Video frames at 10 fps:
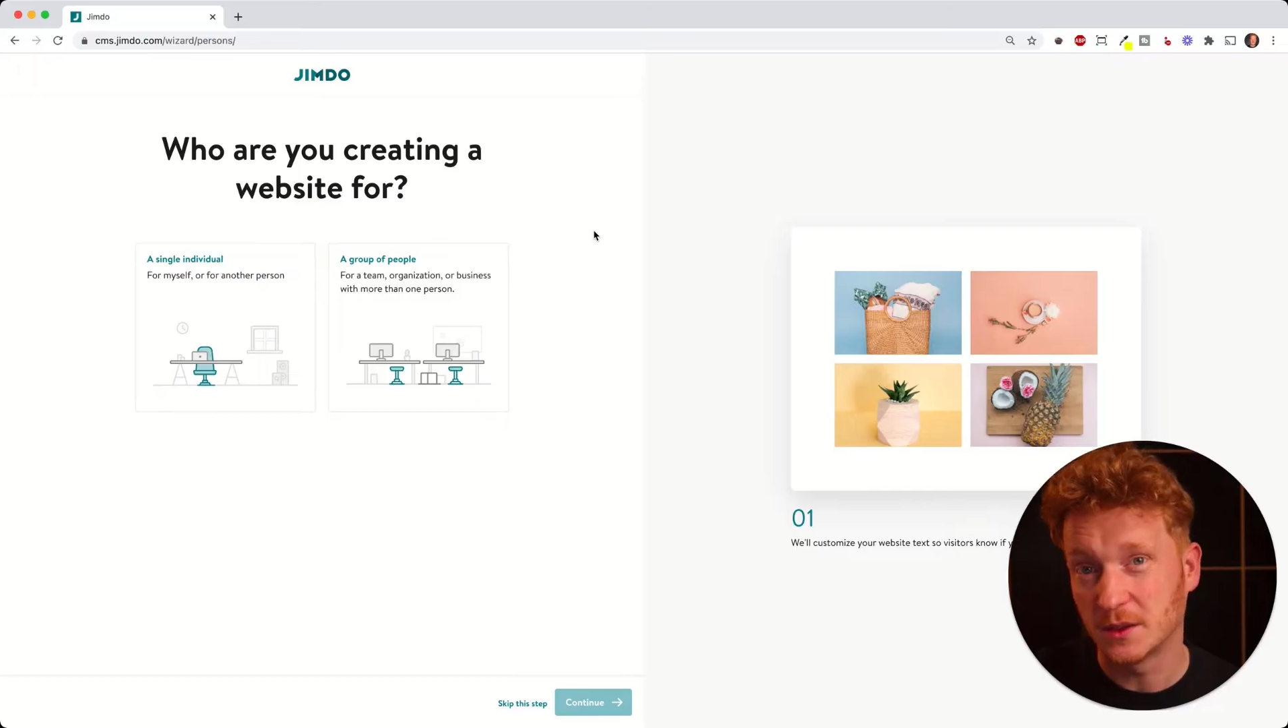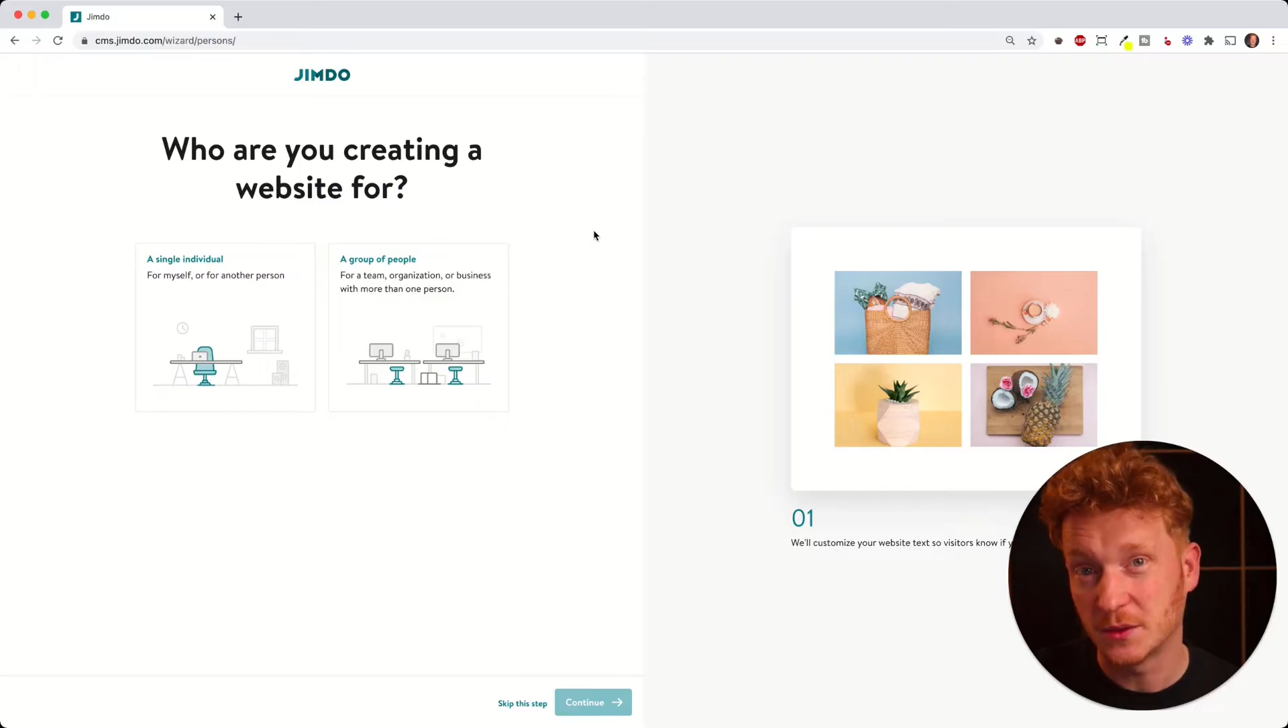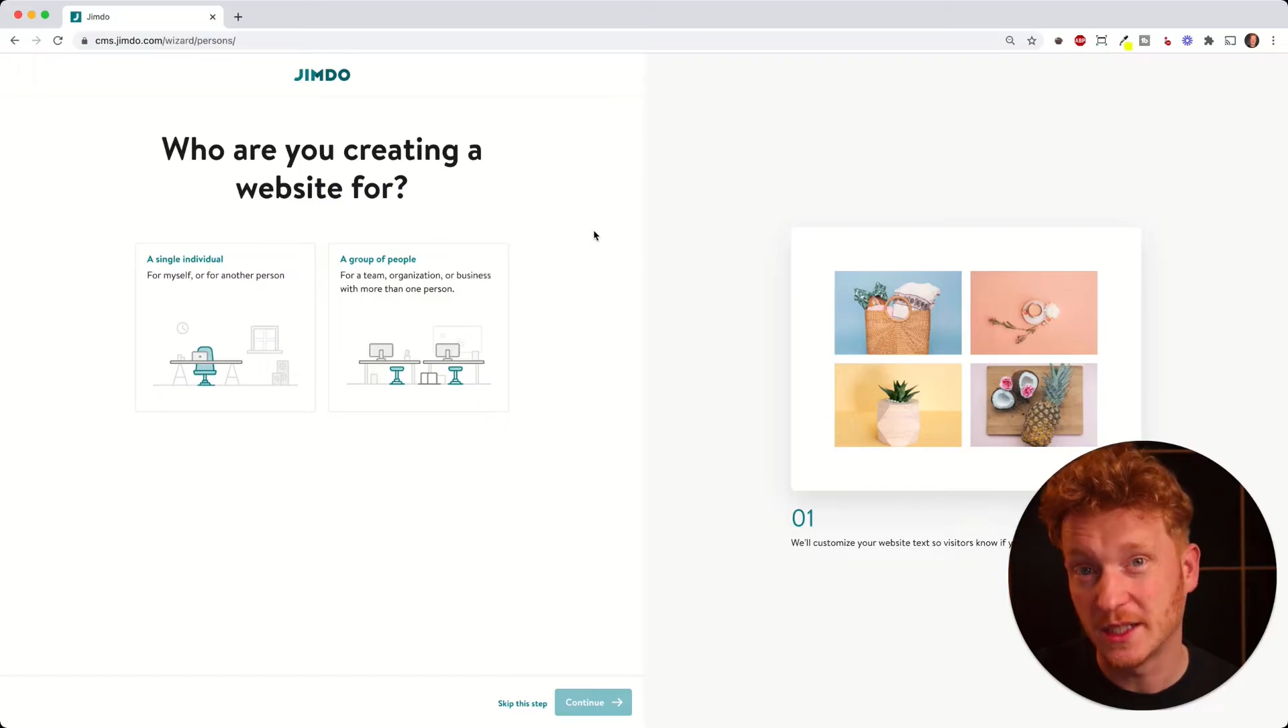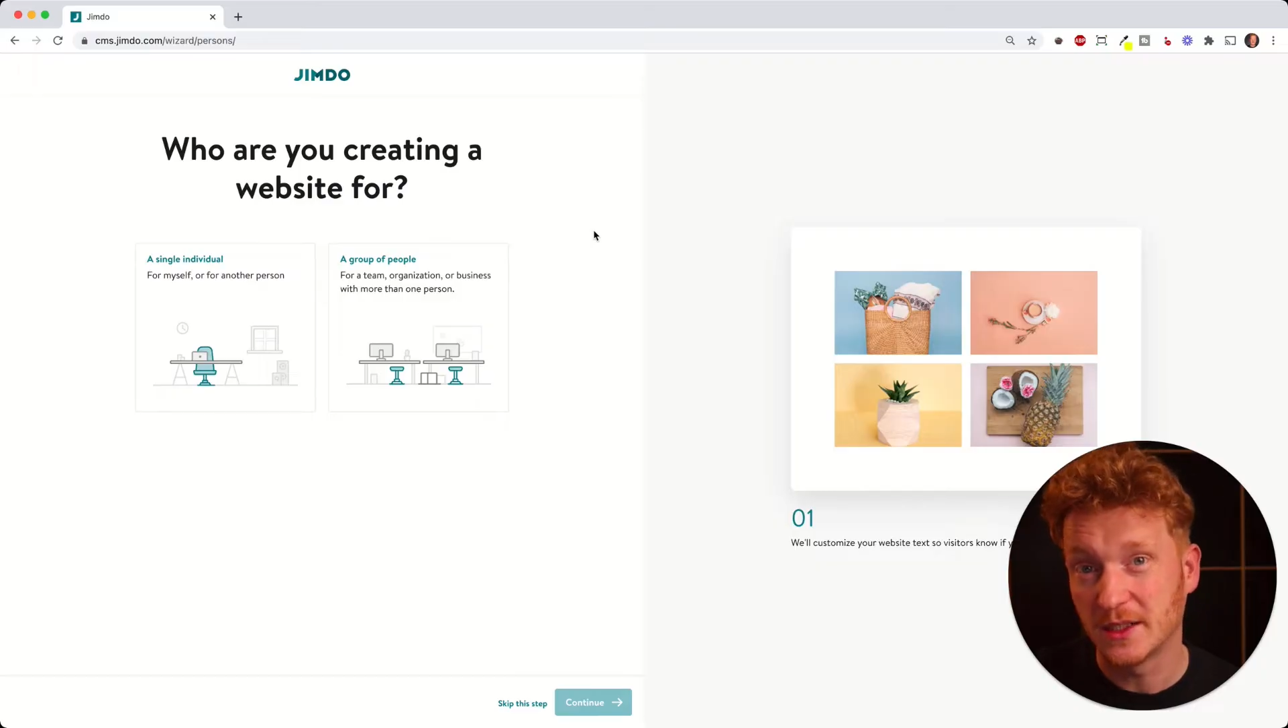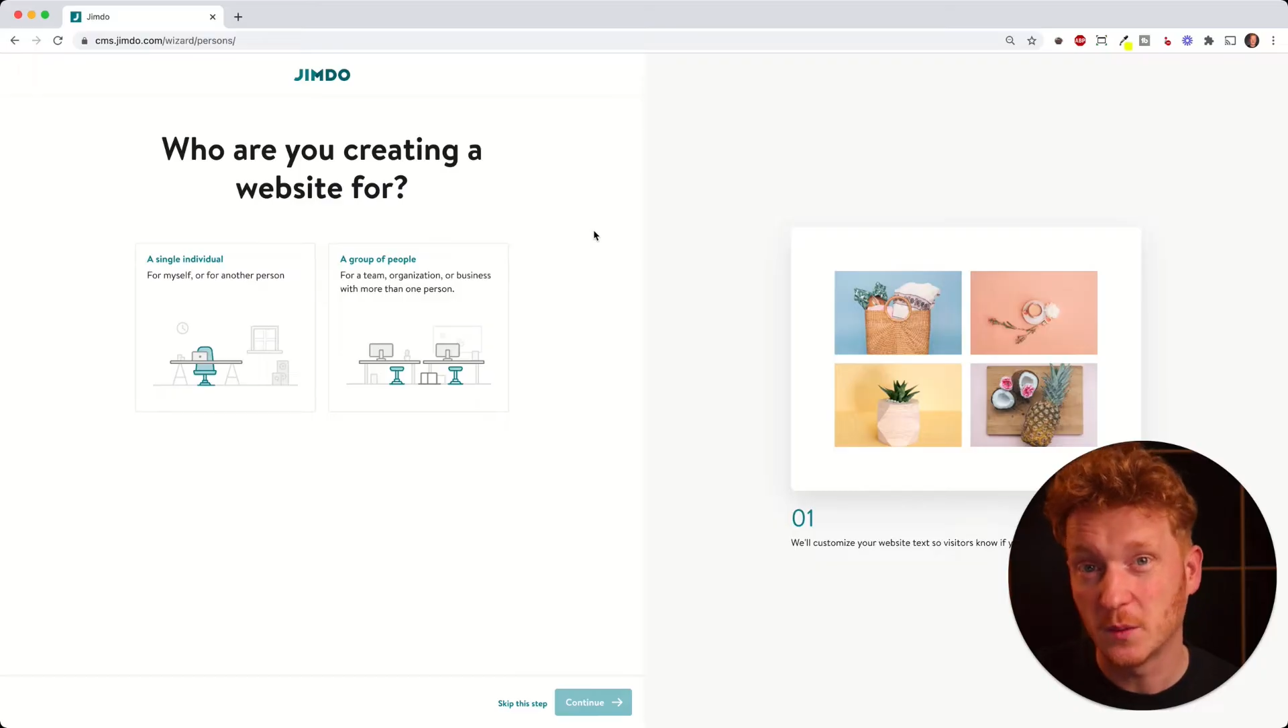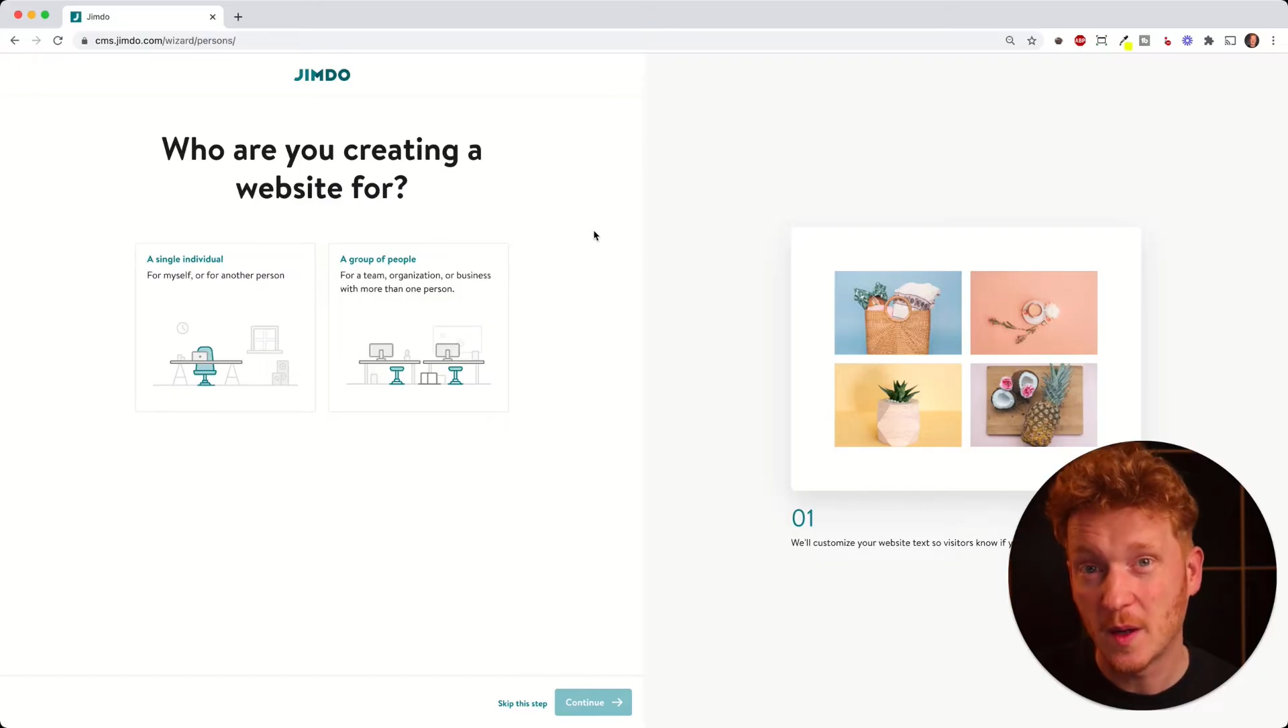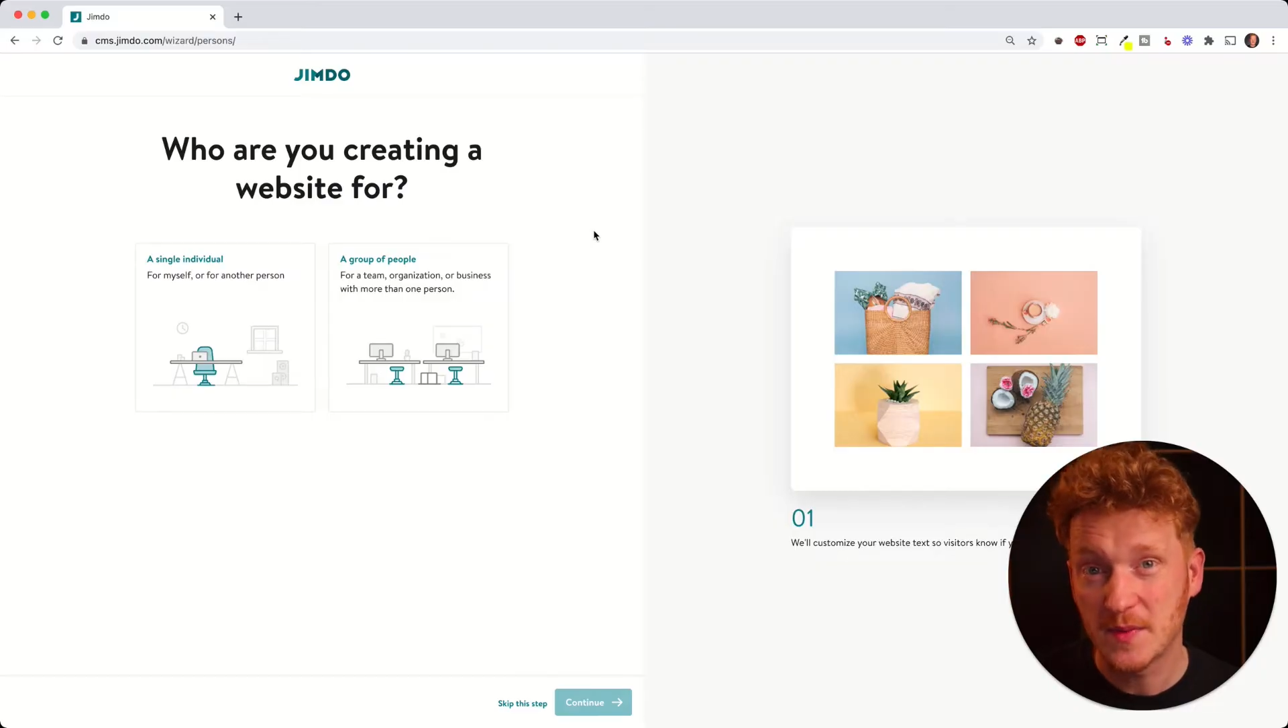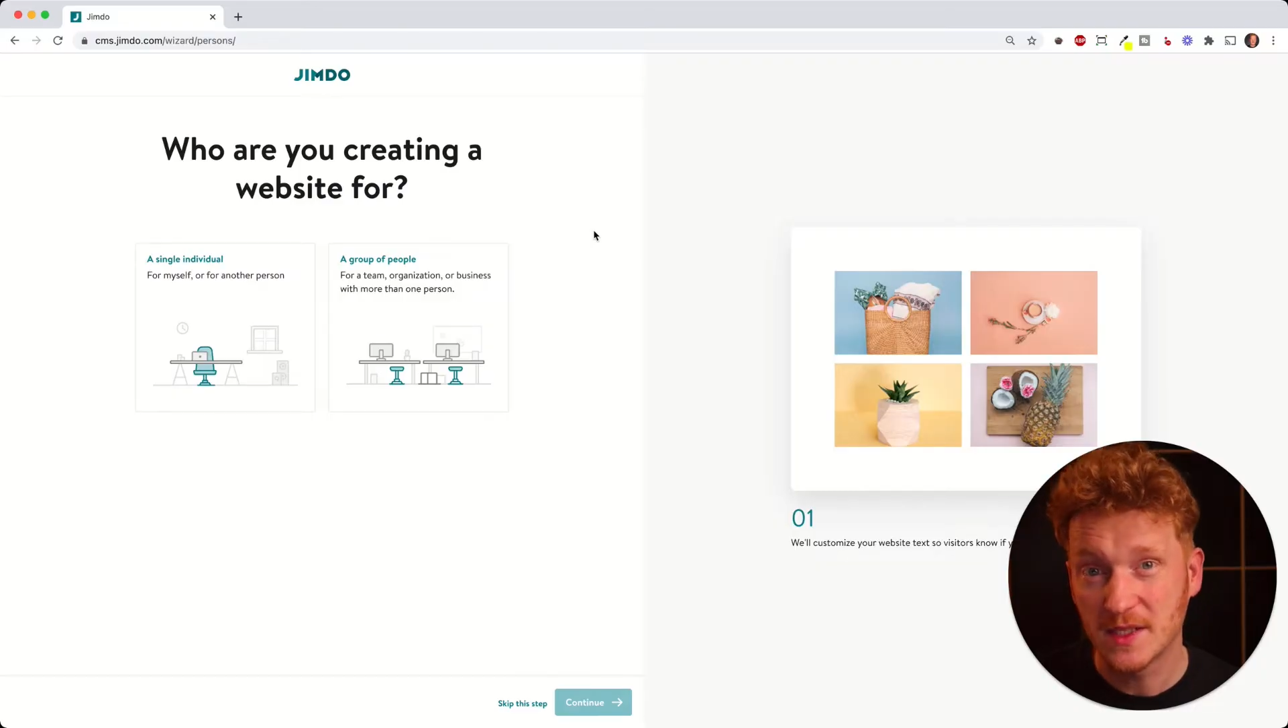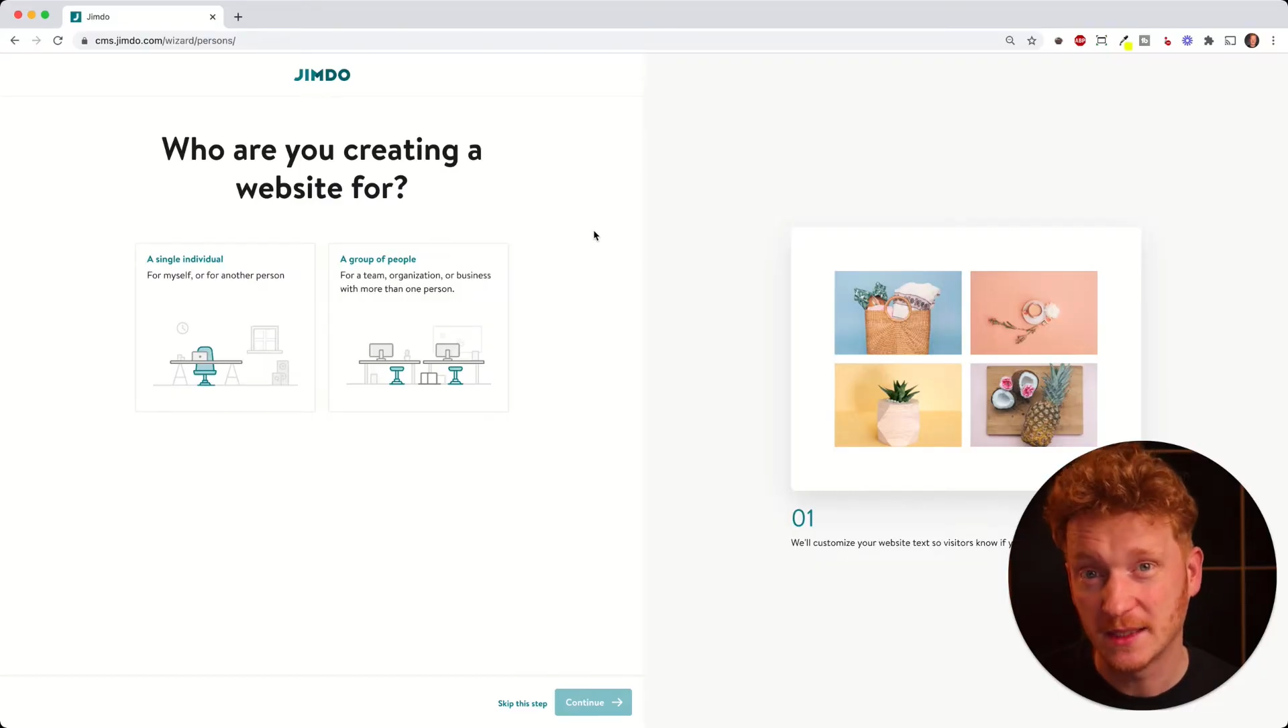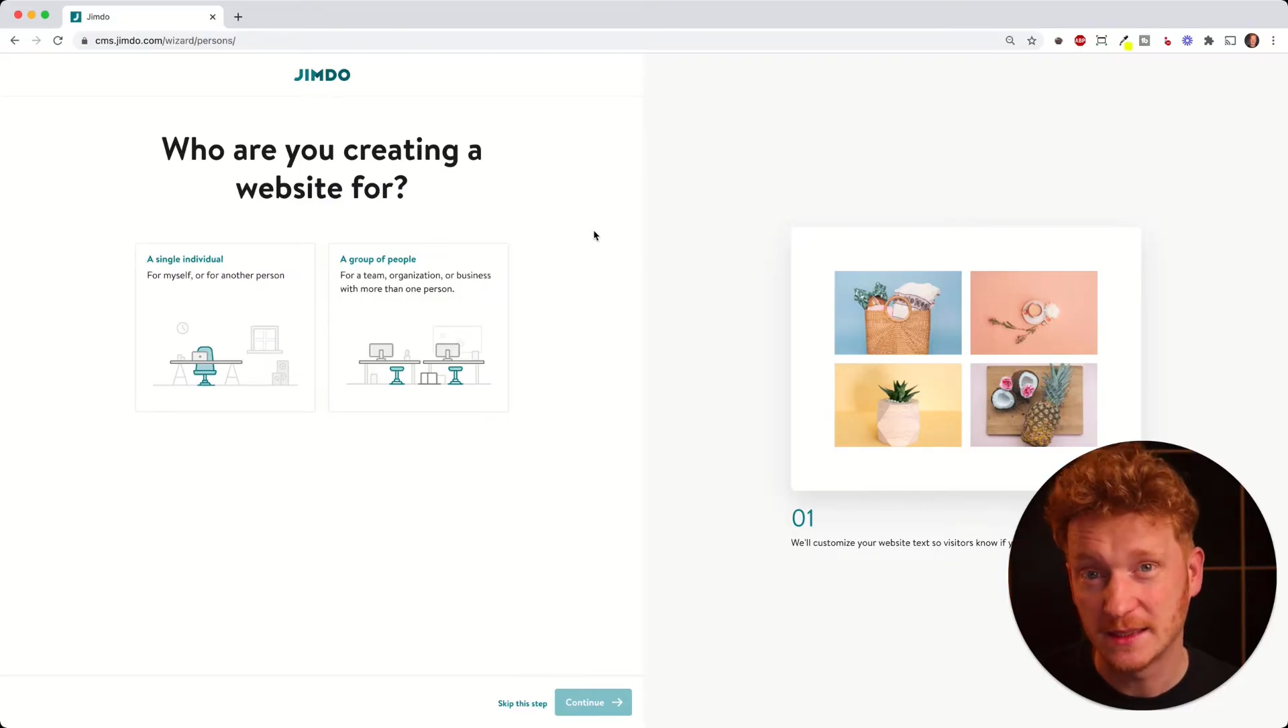create a
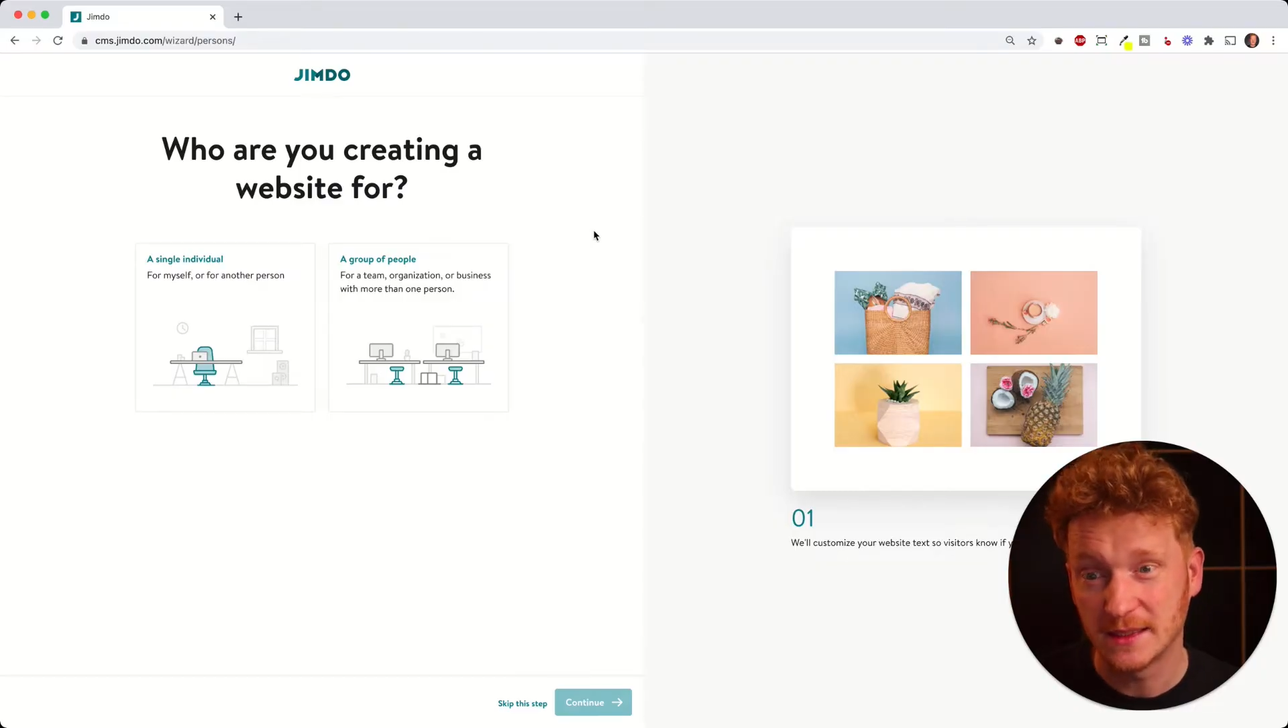website